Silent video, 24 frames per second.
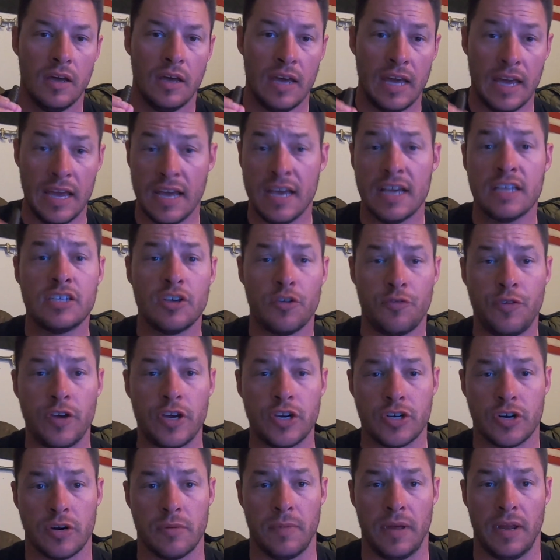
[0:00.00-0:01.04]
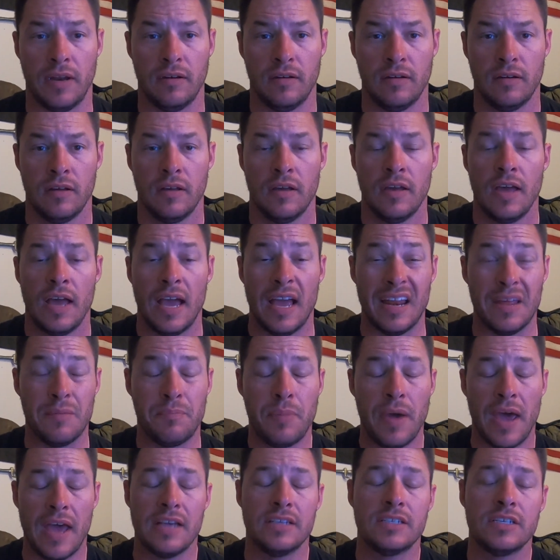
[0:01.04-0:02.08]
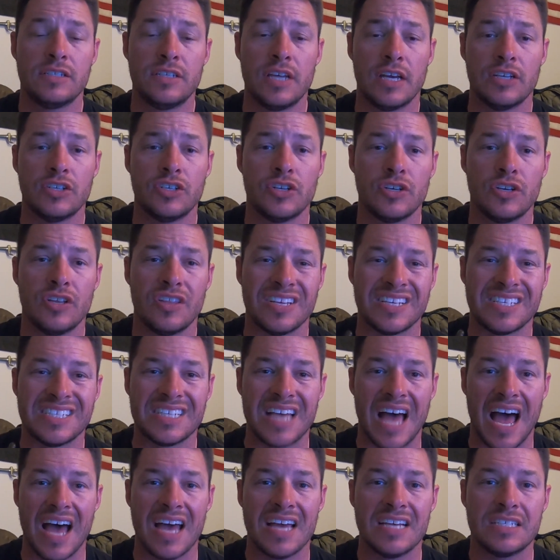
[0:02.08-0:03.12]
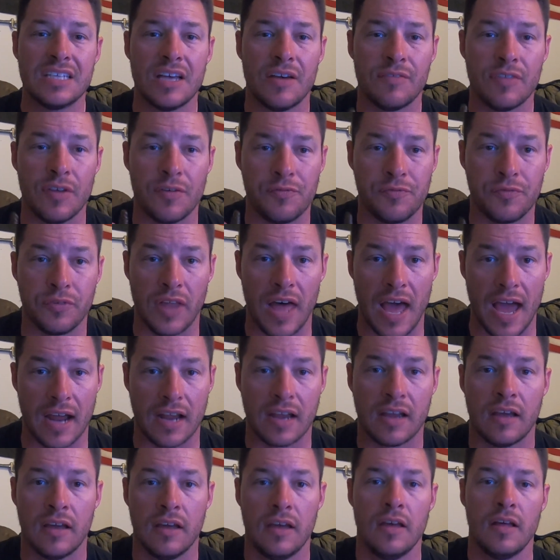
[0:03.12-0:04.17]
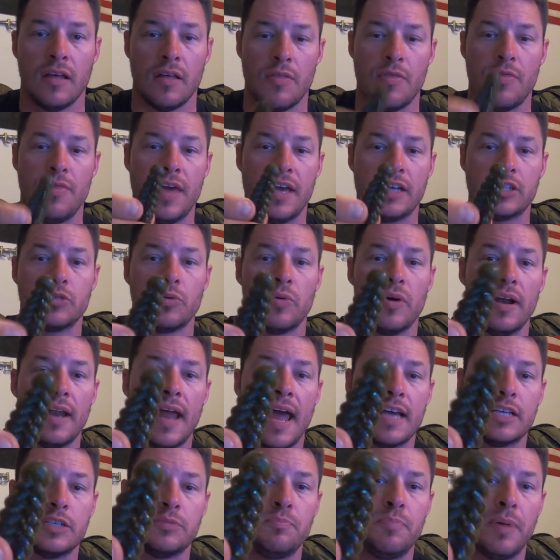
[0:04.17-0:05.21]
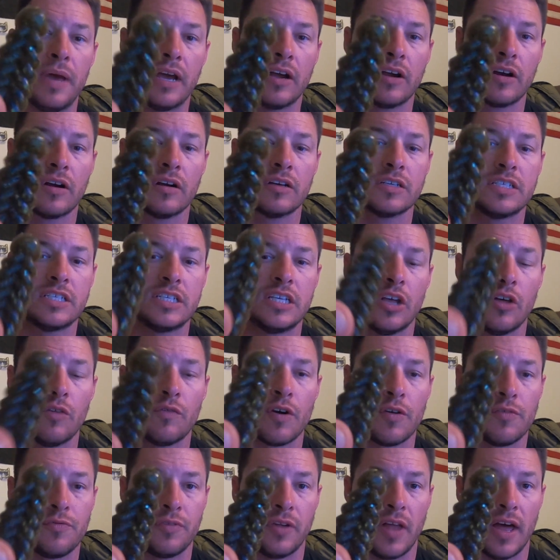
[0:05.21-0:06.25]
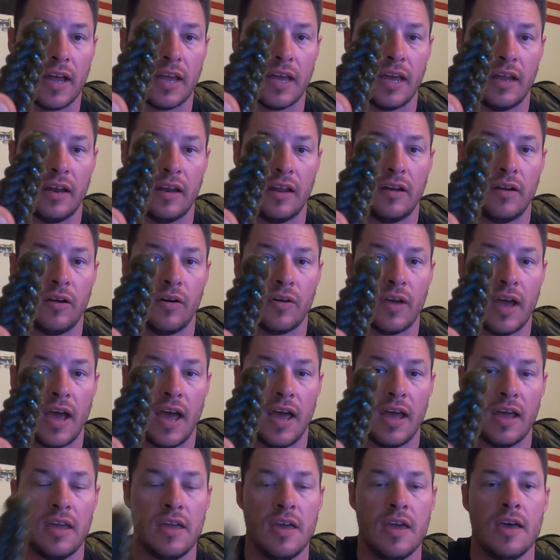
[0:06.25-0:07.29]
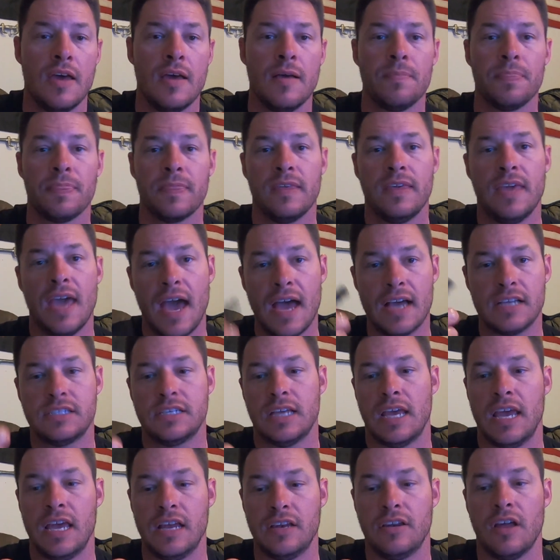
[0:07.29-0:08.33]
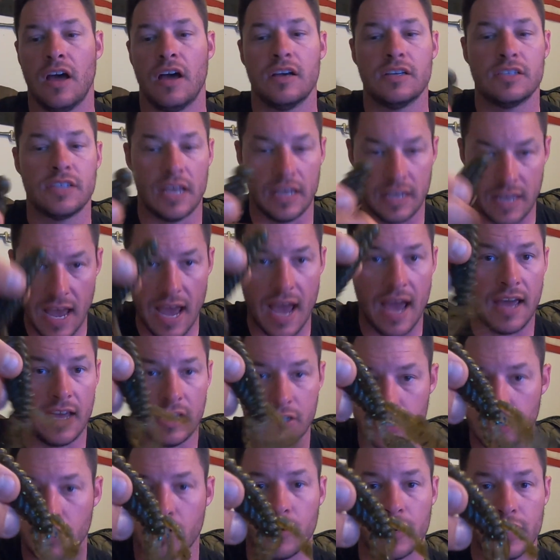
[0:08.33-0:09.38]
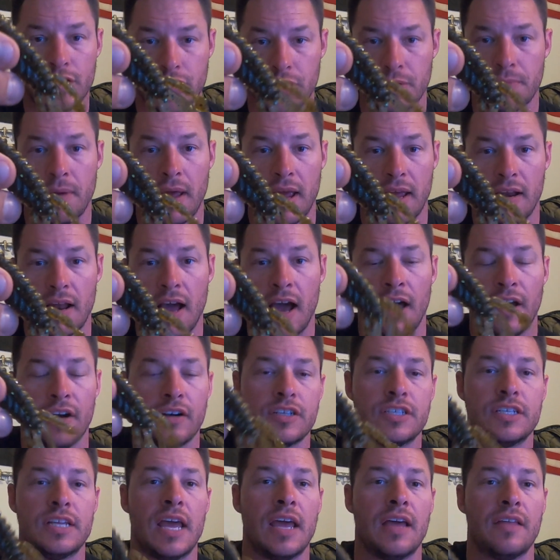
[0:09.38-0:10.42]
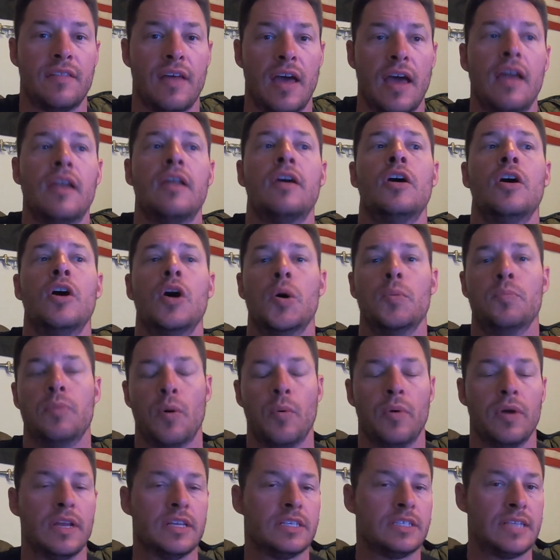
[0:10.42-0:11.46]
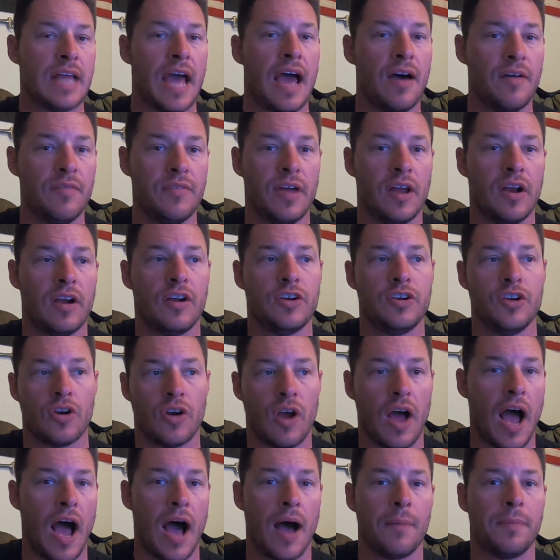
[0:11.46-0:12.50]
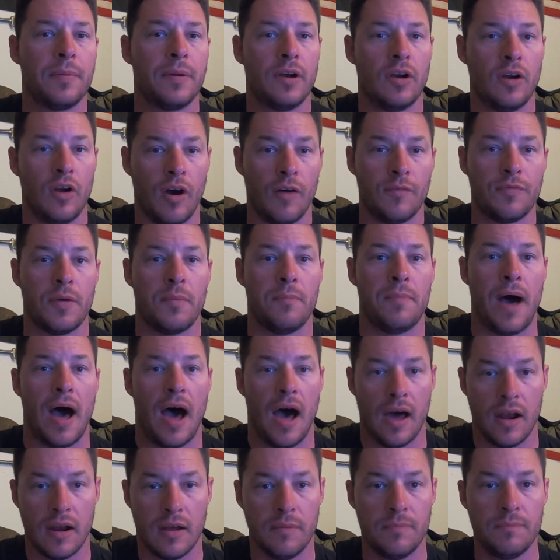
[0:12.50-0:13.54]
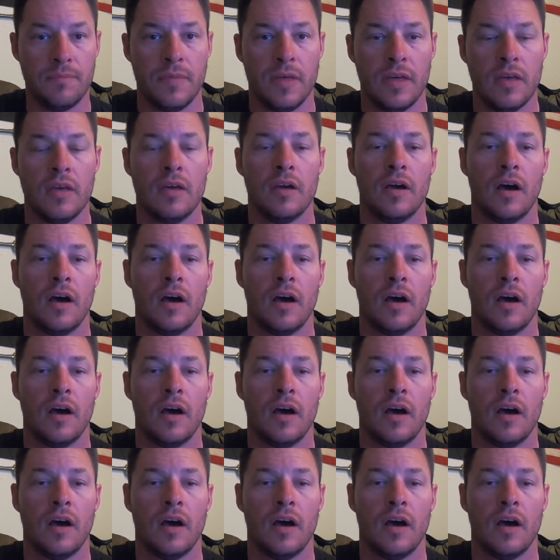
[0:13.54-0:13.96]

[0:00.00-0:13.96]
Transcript: He is a fisherman, and he pays attention to the size of the fleck. This one has bigger silver fleck in it, okay? Yes, it does. Yeah, it's a creature bait. I understand that. But when it's down there and you're hopping it off the bottom,